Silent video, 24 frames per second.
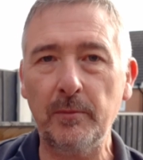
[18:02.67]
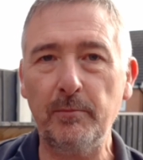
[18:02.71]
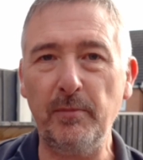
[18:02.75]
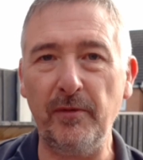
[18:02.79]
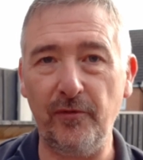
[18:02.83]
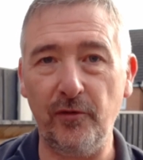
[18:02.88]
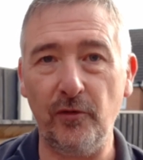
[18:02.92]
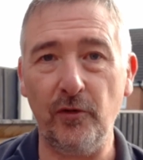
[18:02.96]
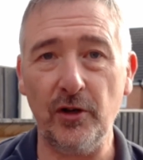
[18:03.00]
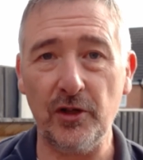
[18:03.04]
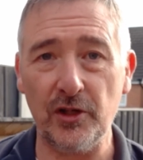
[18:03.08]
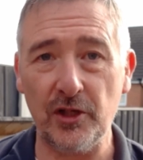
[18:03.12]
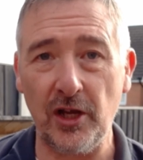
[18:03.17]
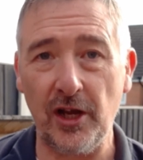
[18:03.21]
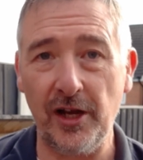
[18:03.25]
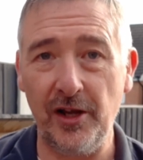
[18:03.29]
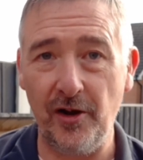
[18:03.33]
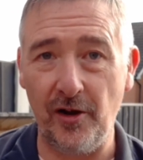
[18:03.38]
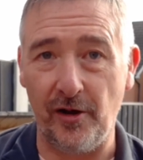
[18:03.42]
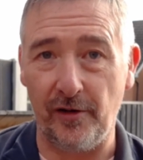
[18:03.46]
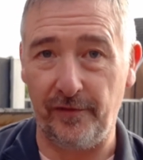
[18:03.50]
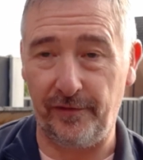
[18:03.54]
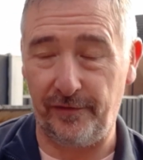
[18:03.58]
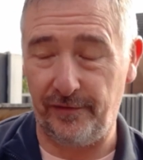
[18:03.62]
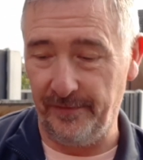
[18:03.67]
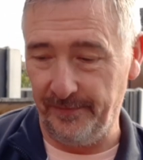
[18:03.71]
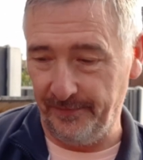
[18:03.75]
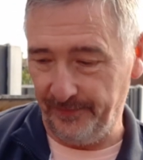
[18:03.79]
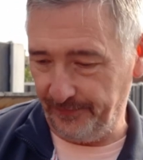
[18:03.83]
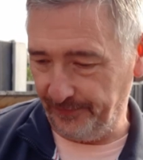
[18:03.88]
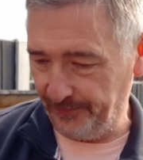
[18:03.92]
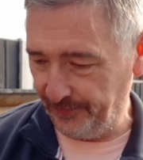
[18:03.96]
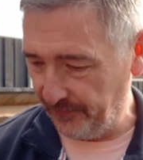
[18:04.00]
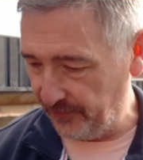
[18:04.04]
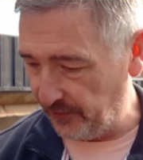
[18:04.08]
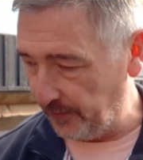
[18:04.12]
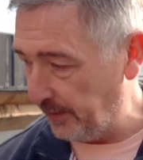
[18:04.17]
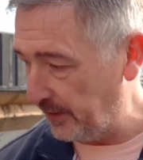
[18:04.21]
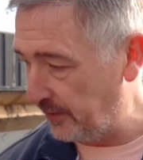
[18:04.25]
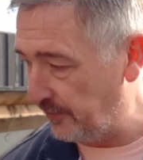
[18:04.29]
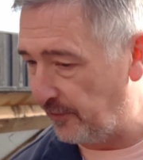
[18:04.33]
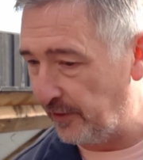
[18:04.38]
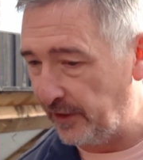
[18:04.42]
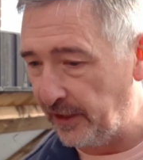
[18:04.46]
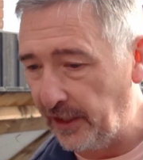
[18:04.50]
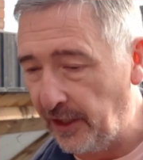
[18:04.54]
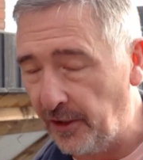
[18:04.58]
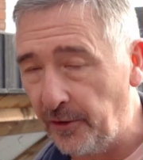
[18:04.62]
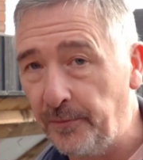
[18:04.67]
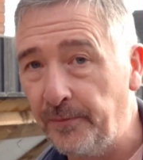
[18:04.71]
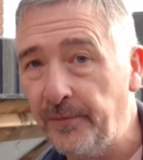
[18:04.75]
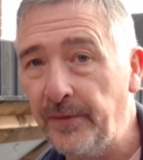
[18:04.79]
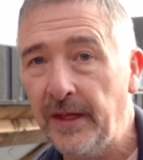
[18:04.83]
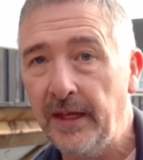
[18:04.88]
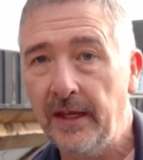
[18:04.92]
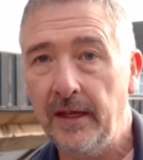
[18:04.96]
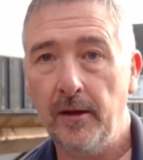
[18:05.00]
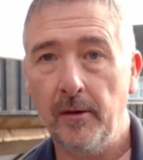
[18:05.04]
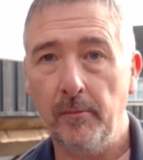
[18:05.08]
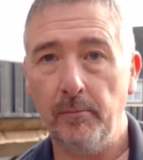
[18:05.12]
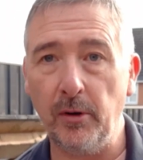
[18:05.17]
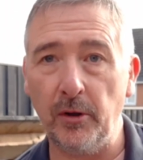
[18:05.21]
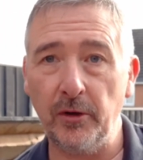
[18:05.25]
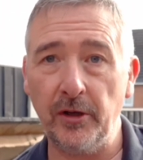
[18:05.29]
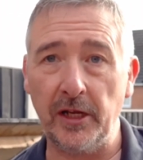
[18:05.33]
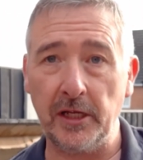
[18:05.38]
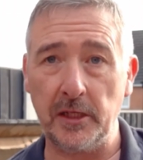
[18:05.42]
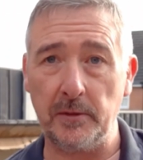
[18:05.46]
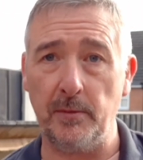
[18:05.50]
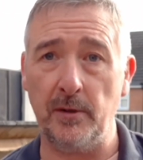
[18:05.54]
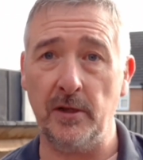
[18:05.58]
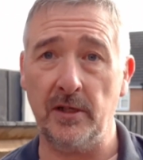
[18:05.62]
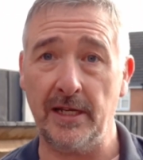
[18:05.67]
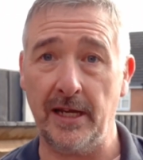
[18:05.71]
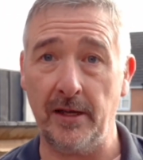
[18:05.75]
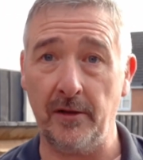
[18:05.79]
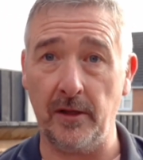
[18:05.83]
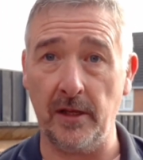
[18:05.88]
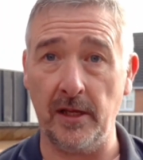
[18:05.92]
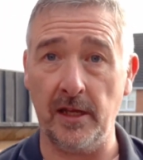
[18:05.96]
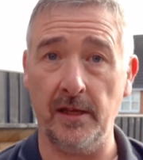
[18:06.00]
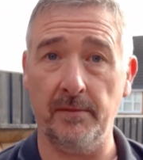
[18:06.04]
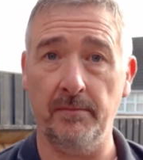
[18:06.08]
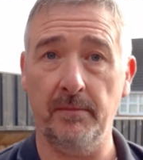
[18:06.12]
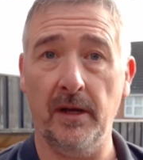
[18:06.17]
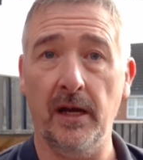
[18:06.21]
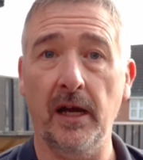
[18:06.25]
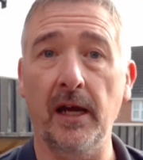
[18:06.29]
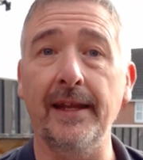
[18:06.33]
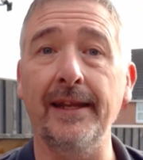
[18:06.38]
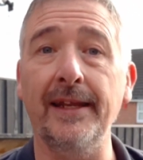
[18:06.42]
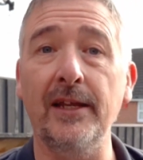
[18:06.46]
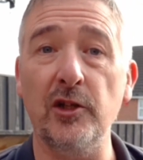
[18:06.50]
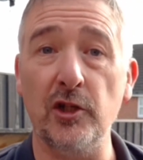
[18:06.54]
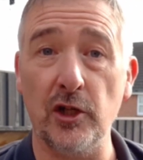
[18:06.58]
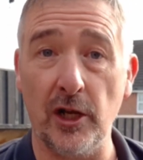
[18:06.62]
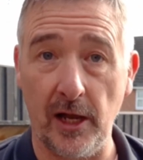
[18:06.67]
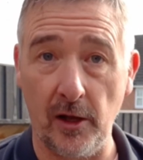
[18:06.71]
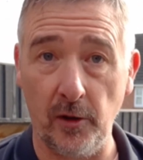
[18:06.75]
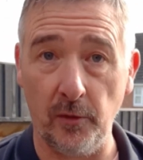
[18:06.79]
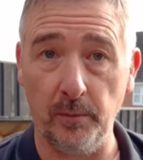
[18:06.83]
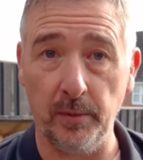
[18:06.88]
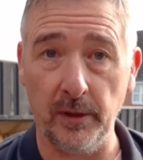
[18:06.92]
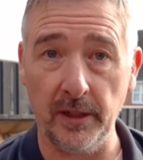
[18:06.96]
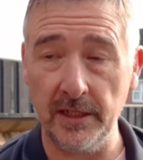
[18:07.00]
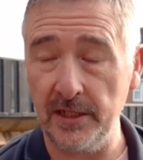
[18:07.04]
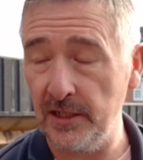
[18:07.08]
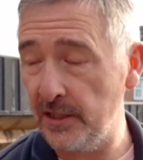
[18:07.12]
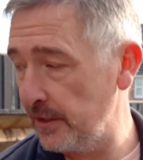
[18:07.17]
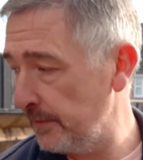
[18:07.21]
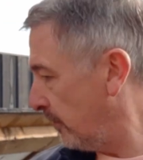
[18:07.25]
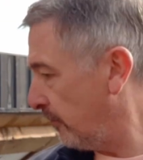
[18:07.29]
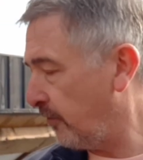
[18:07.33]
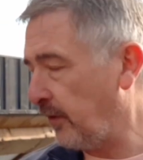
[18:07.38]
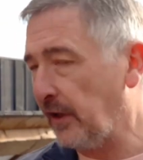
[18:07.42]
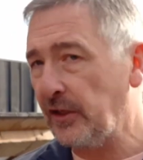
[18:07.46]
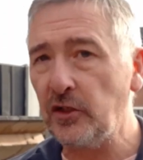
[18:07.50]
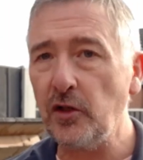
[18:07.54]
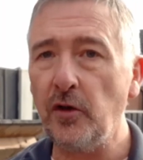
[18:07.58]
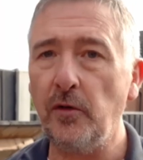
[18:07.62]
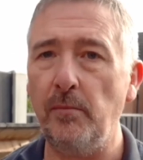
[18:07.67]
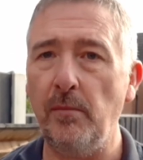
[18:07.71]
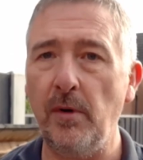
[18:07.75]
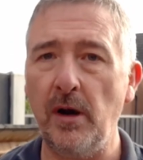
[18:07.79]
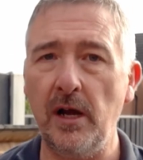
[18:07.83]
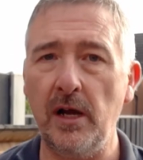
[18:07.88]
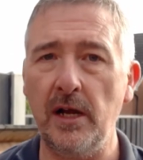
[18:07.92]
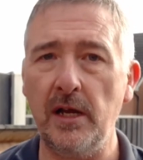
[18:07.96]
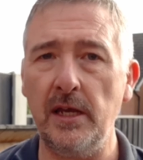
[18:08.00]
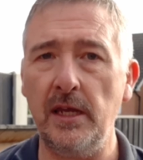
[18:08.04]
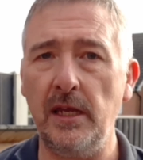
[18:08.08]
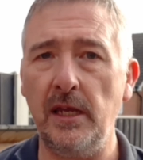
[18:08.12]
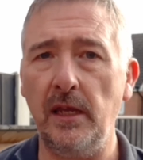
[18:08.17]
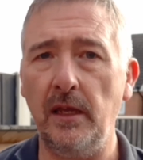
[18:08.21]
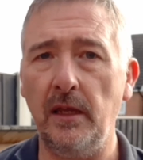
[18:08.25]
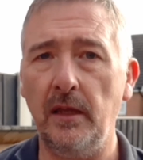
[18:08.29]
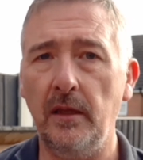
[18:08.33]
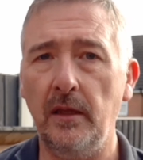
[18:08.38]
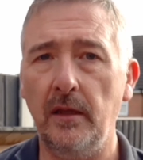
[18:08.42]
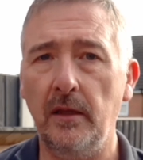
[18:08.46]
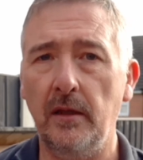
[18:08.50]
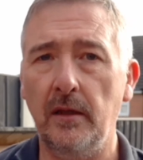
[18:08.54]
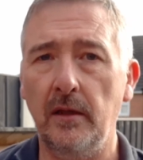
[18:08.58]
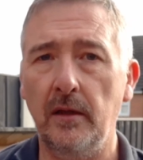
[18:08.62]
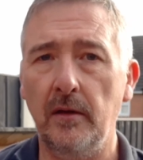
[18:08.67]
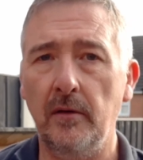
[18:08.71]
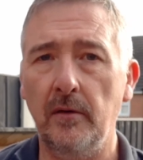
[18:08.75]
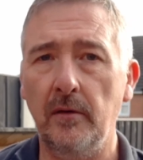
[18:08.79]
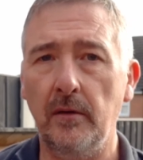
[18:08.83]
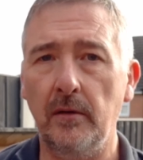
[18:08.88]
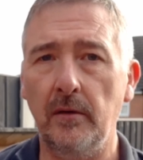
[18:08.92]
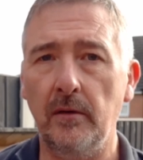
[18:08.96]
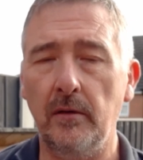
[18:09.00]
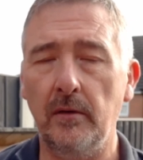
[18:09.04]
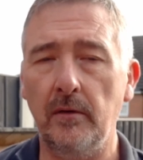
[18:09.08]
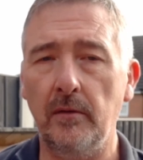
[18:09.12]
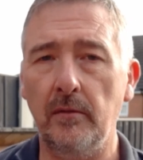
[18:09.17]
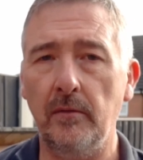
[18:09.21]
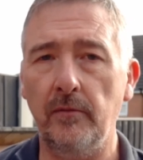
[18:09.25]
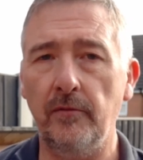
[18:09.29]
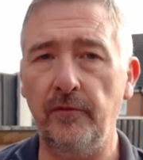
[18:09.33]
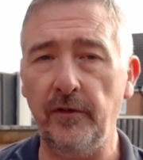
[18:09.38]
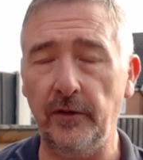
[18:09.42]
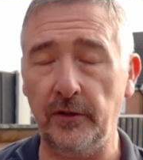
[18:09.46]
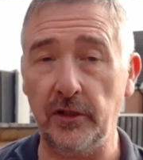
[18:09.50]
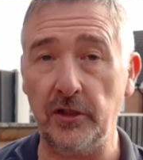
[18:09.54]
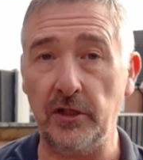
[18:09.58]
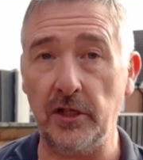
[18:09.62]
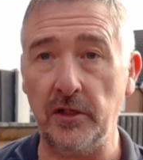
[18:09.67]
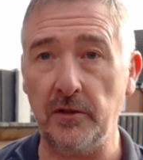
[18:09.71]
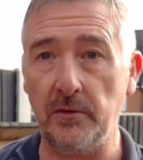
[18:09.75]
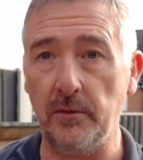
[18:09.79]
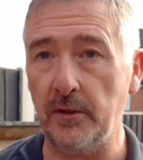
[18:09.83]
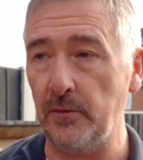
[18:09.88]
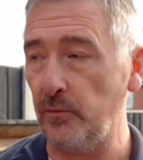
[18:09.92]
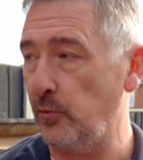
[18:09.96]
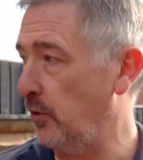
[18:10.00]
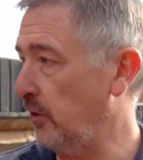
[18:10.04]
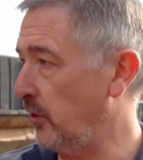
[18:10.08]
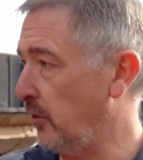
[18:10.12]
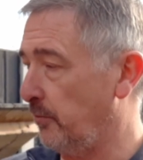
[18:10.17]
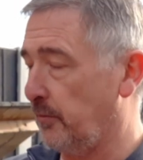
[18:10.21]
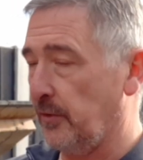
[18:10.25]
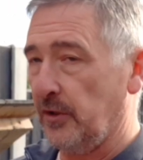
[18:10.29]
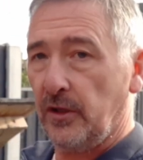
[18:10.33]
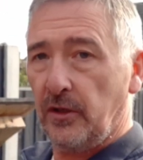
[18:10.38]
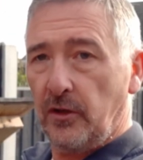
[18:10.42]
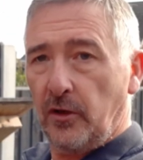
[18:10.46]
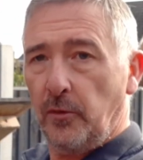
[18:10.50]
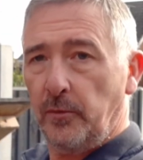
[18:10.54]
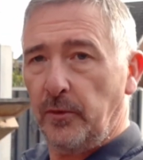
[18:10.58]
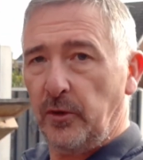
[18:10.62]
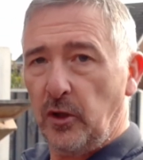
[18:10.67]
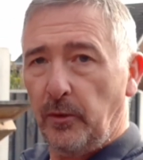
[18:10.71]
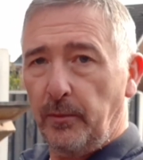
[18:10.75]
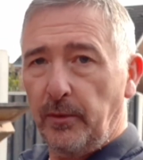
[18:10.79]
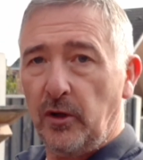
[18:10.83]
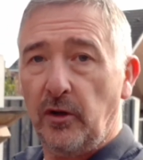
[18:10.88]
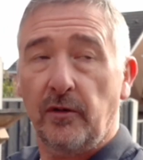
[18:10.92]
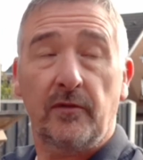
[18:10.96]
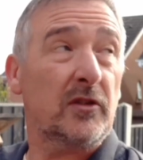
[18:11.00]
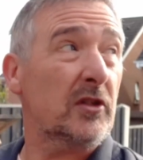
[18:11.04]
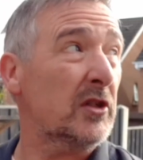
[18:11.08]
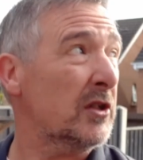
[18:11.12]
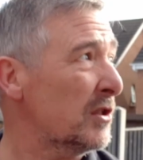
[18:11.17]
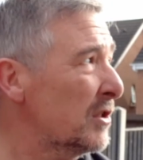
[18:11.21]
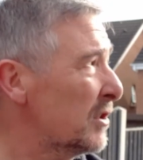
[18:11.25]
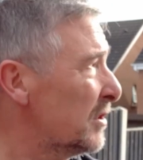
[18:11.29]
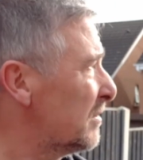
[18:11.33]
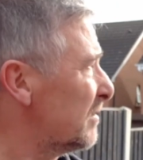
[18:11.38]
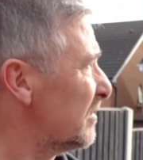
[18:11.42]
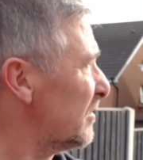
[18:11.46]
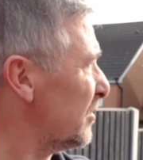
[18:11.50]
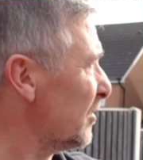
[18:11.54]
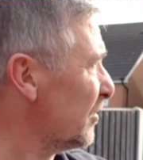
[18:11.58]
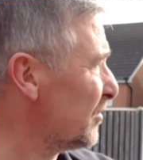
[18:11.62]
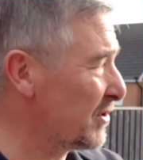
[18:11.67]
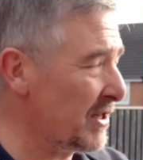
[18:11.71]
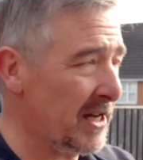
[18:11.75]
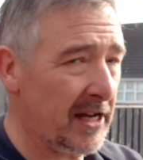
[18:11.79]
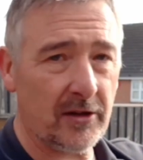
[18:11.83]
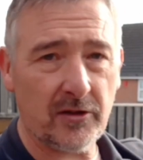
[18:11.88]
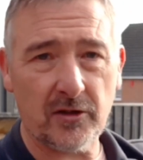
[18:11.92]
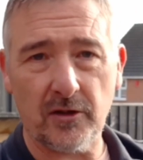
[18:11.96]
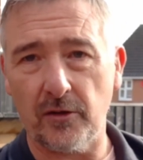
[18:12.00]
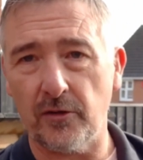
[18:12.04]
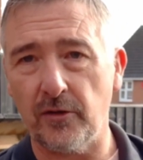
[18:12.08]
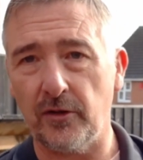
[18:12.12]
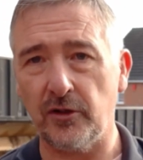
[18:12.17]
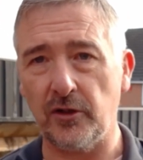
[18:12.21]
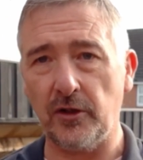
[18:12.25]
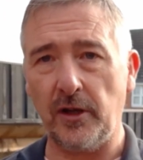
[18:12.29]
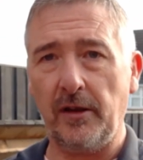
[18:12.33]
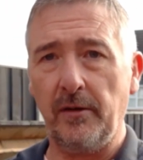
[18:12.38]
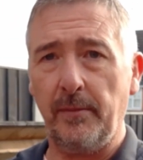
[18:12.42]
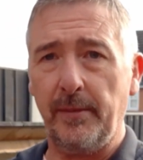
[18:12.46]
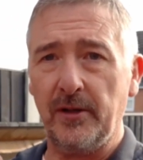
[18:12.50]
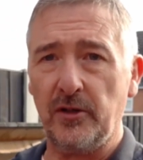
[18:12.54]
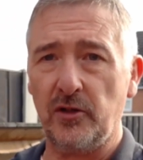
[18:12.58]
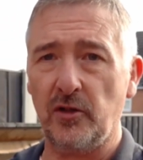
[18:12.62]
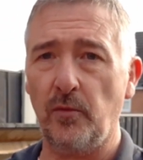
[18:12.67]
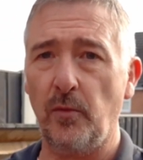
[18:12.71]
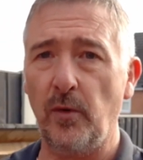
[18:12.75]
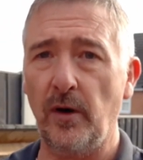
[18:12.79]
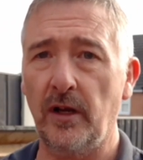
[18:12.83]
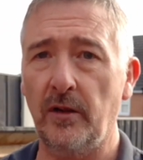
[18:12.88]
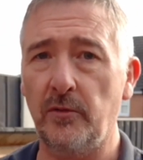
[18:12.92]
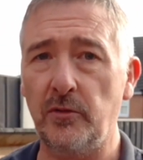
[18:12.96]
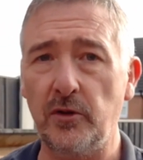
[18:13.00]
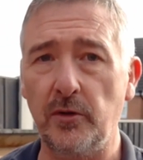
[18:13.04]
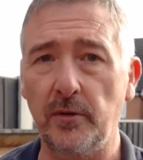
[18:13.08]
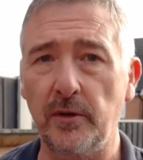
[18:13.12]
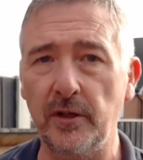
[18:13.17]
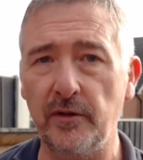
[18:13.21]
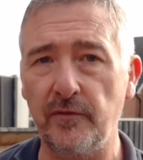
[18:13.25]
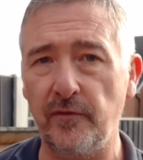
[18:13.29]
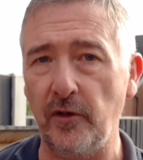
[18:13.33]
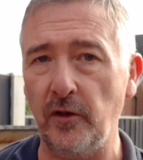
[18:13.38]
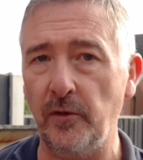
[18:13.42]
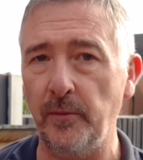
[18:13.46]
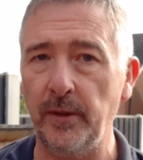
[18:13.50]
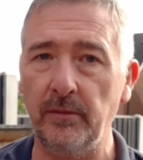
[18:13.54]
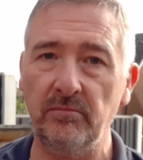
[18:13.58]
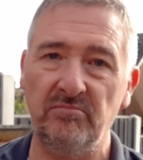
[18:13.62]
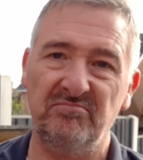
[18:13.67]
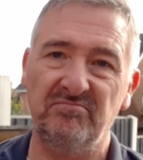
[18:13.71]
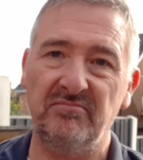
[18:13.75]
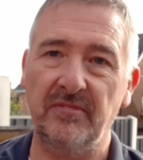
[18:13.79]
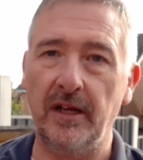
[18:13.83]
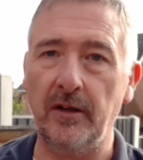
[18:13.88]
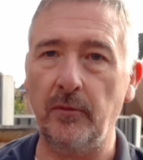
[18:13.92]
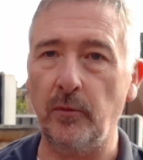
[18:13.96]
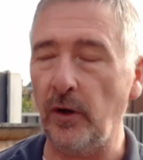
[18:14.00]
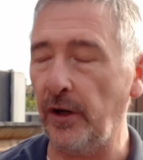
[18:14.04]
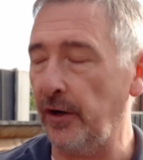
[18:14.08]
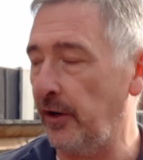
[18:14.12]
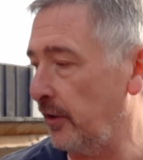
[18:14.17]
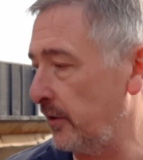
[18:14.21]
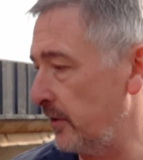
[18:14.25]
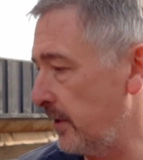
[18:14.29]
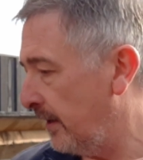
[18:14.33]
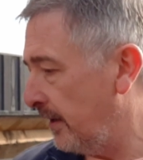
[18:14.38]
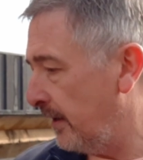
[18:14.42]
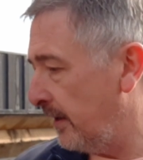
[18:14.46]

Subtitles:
Before I sign off from this video, pond experts out there, I need your help, please. Flicked up my filter system this morning, opened a couple of covers because it's sun's out, so I thought I'd just get a bit of sun while I was doing this filming, and why not?